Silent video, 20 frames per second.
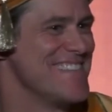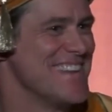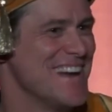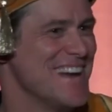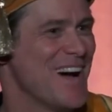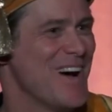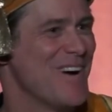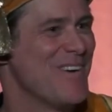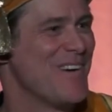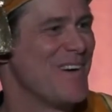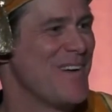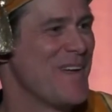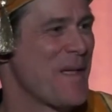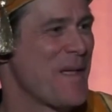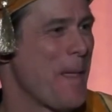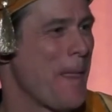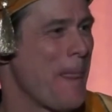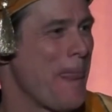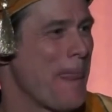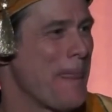You know,
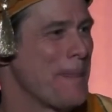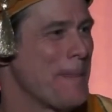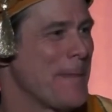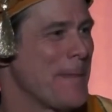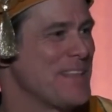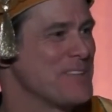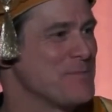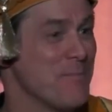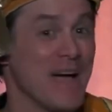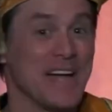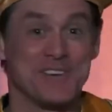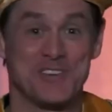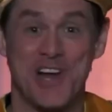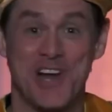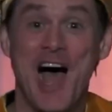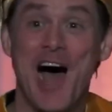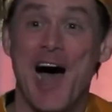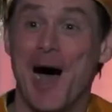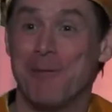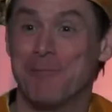that's my
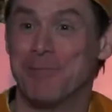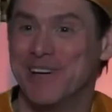job.